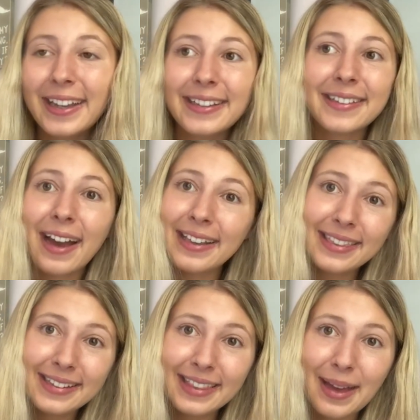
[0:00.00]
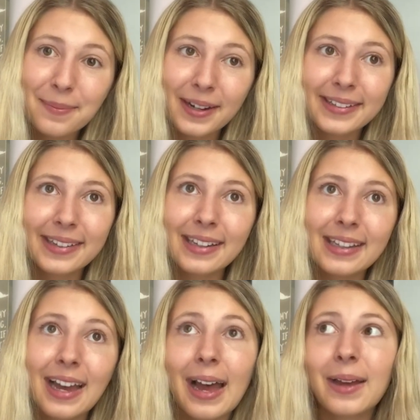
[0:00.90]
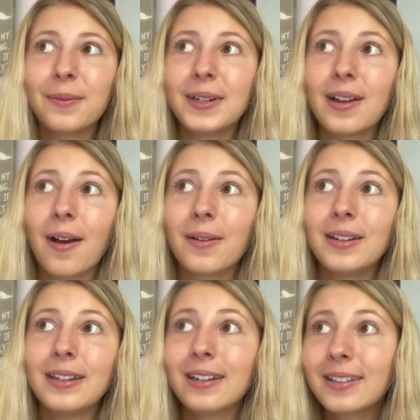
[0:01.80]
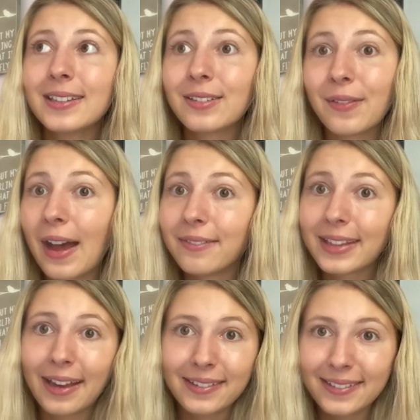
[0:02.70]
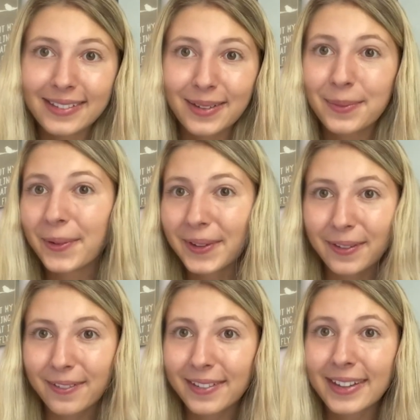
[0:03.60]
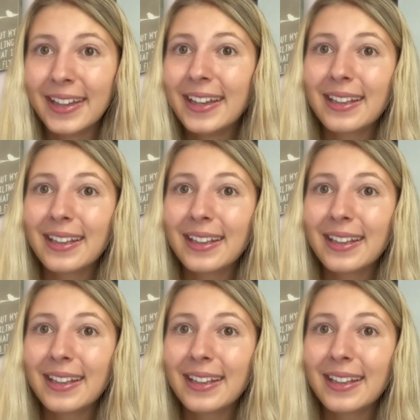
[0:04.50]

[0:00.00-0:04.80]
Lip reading: And so I think that personally I would not nearly survive without YouTube or Google.